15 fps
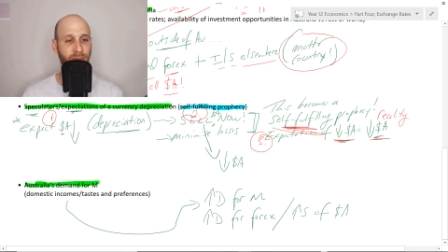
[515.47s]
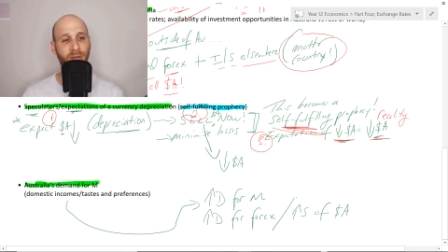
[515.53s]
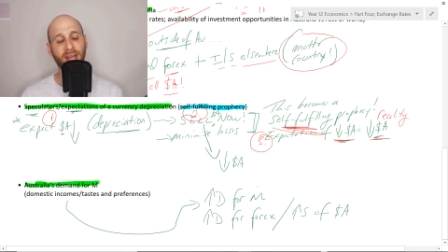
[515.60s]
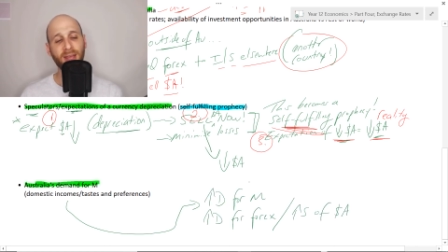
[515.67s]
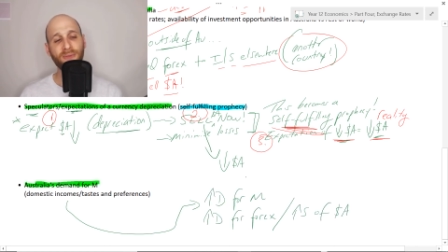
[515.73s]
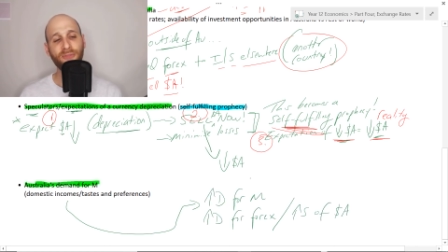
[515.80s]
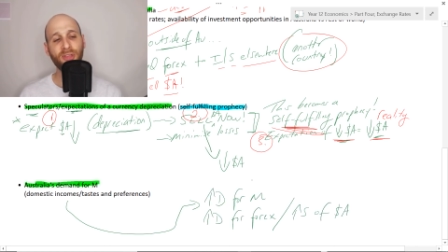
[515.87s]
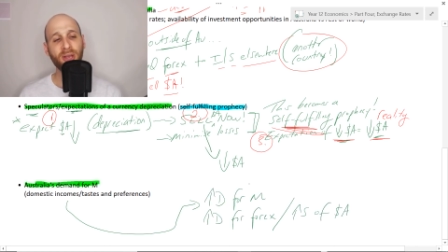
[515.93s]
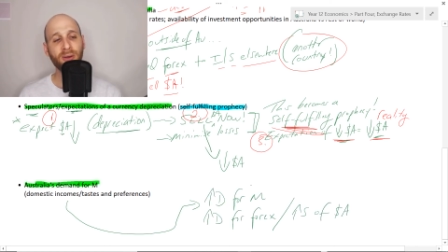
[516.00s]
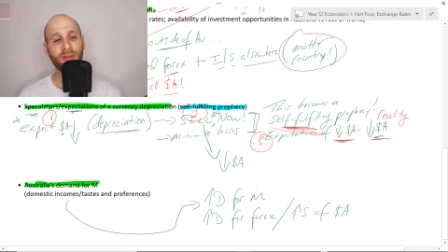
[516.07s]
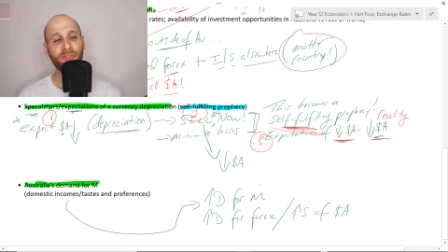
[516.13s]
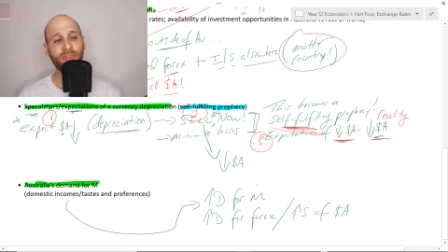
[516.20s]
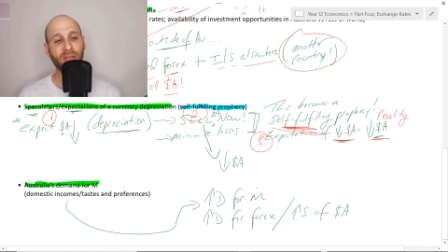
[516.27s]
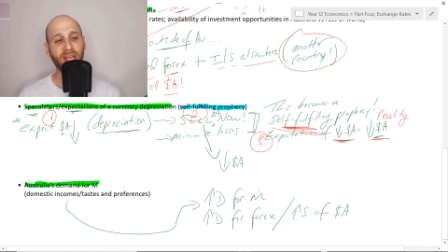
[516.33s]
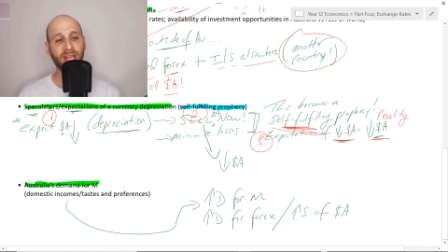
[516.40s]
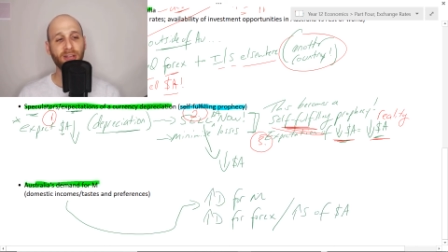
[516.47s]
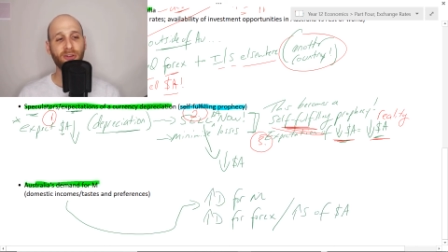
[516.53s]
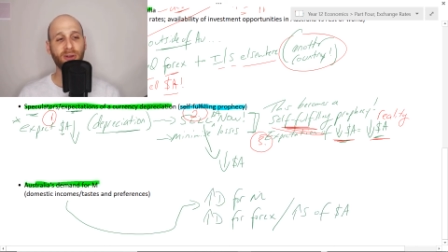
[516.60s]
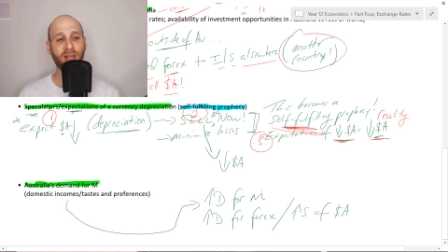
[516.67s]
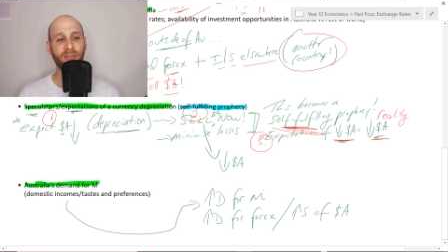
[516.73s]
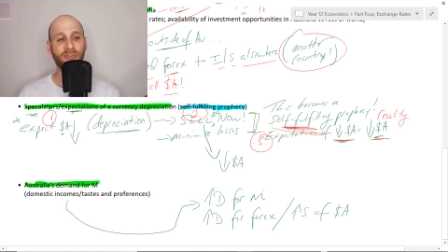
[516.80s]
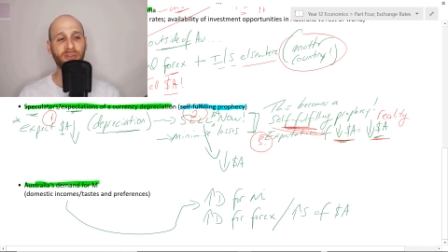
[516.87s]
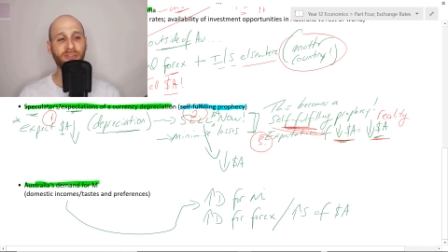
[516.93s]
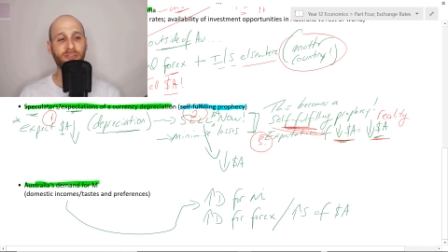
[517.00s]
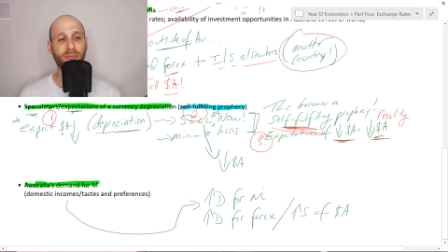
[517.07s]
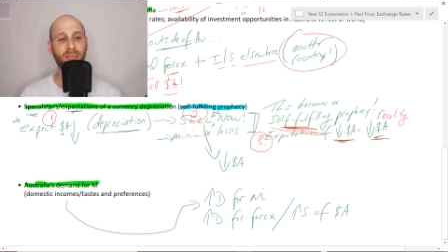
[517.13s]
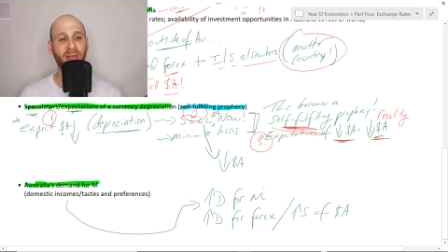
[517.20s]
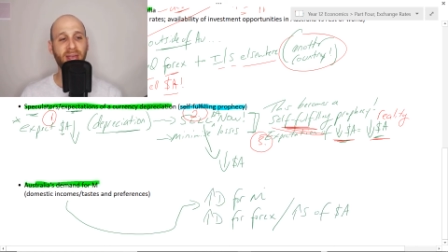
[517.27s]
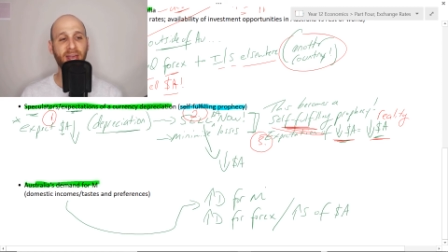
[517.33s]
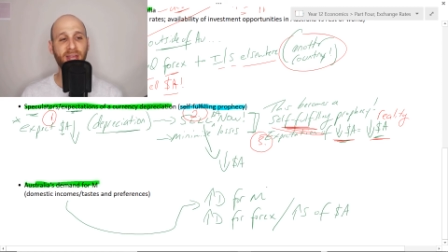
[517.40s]
If there is increasing
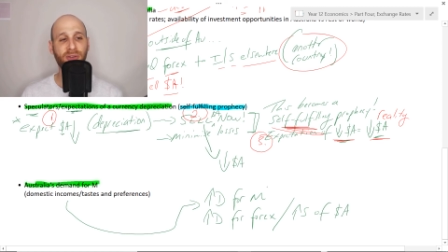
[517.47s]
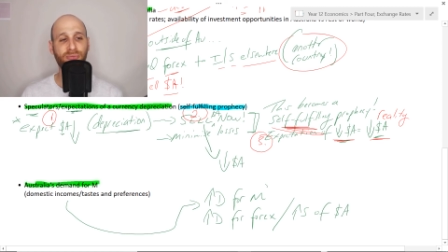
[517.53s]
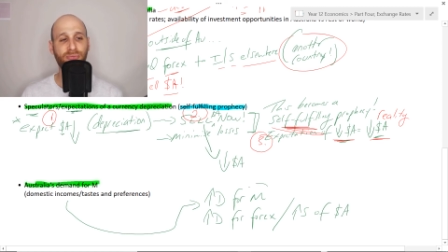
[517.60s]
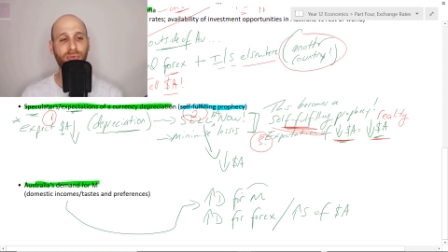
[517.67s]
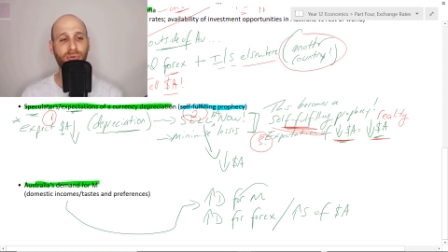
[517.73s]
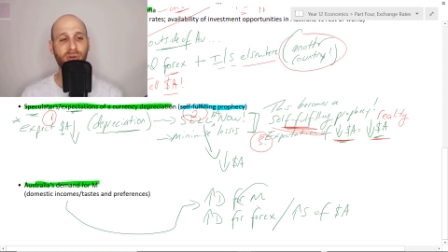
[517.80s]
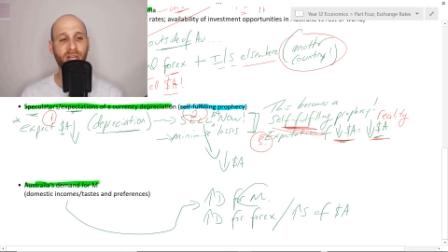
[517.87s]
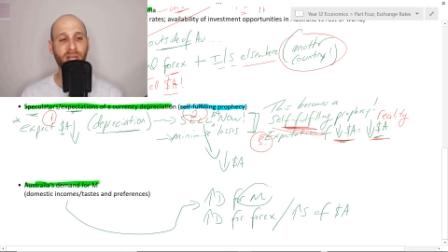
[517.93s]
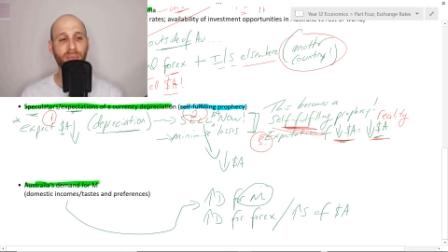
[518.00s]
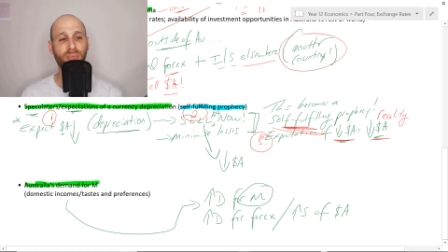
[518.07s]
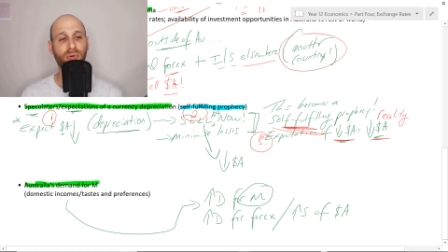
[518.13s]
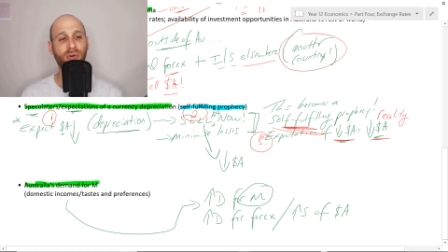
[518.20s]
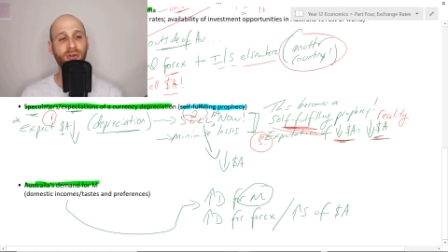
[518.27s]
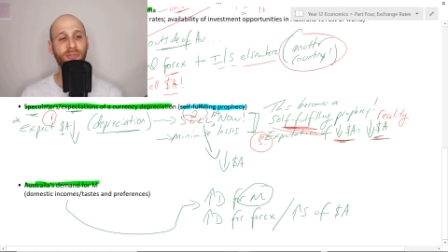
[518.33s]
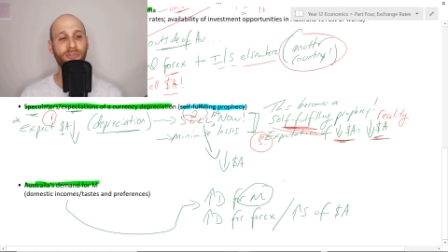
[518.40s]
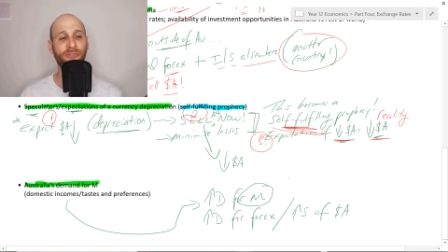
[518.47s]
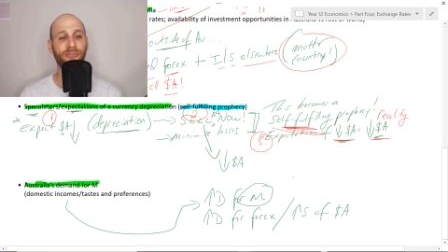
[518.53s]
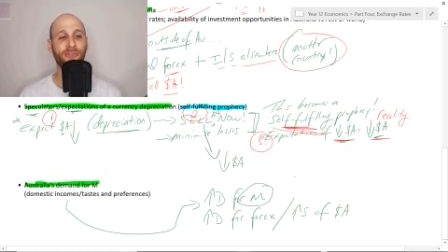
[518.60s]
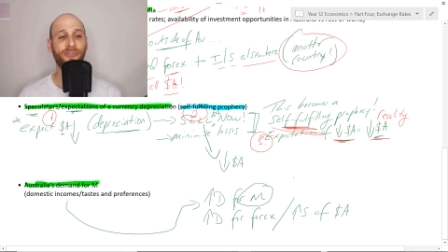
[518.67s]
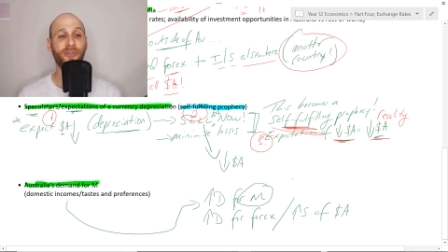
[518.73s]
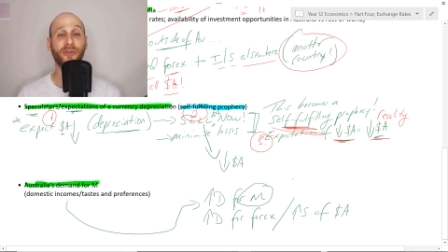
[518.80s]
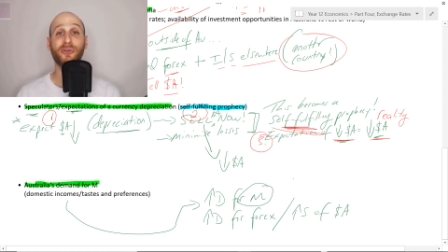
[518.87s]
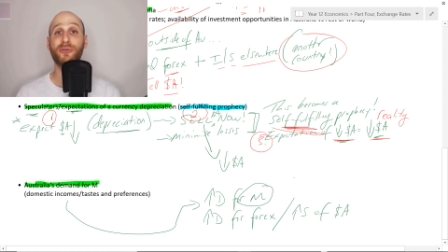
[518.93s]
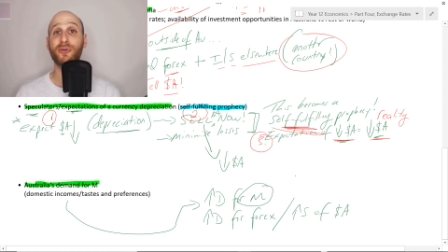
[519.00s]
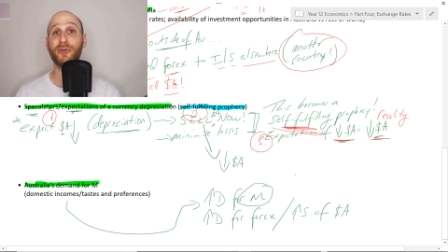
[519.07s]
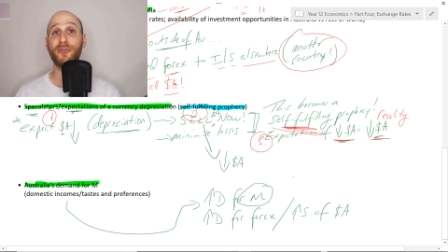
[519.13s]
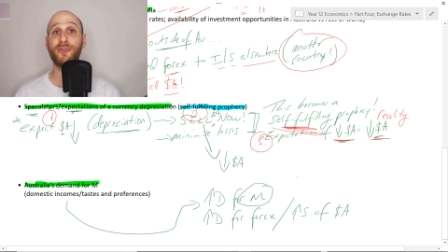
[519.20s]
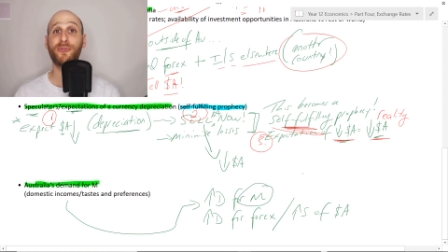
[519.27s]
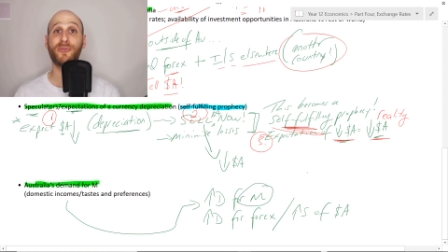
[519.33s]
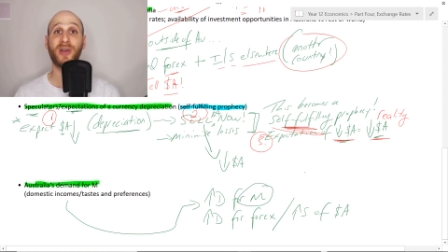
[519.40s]
demand for imports, so
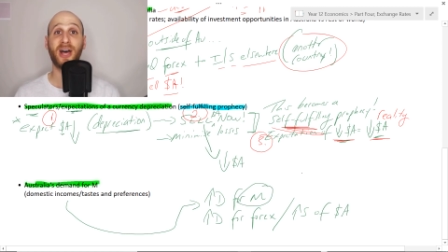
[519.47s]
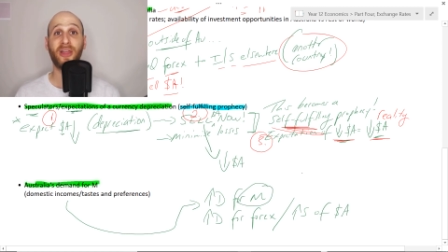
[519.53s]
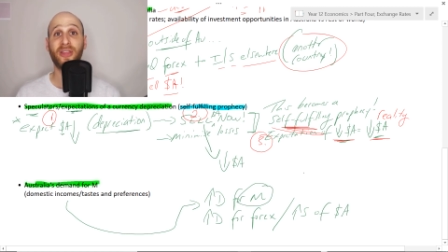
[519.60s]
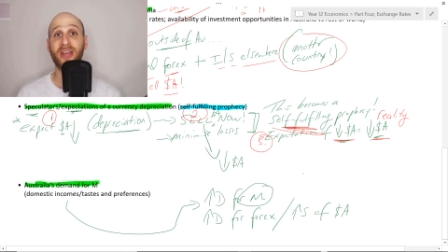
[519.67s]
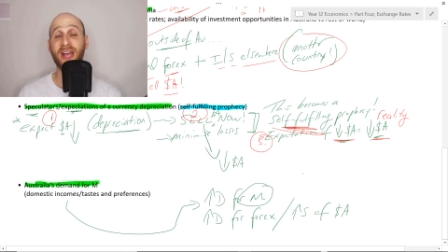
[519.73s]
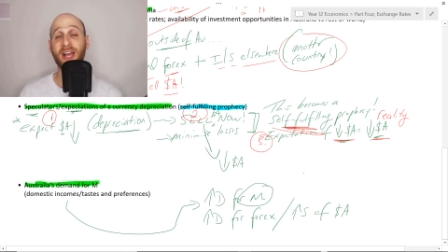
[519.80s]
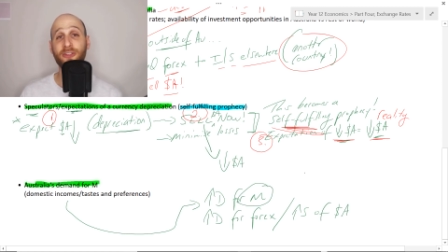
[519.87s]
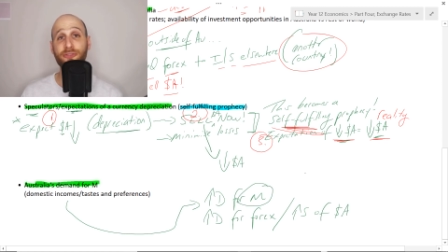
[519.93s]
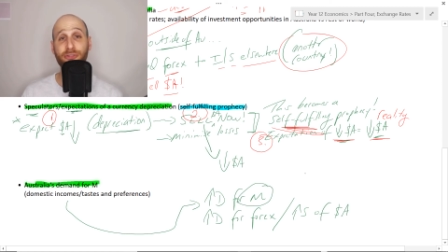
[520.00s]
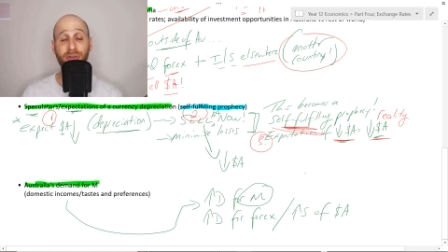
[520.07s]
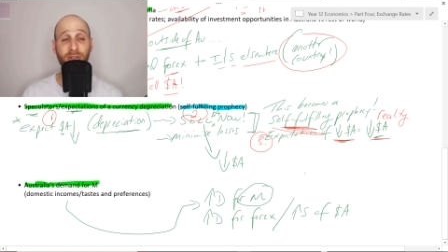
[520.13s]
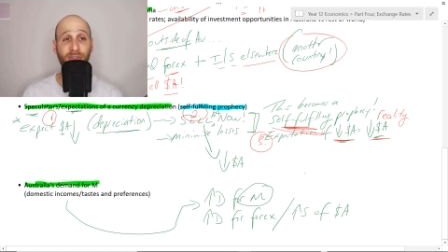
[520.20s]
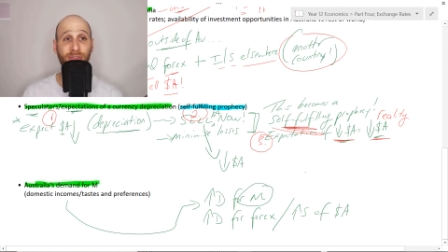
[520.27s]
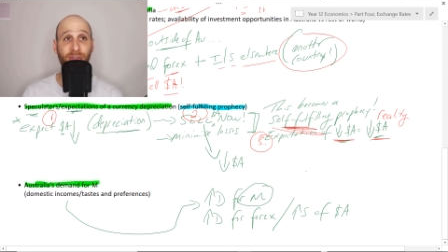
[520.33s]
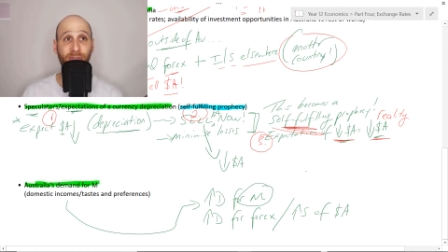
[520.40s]
goods for other countries,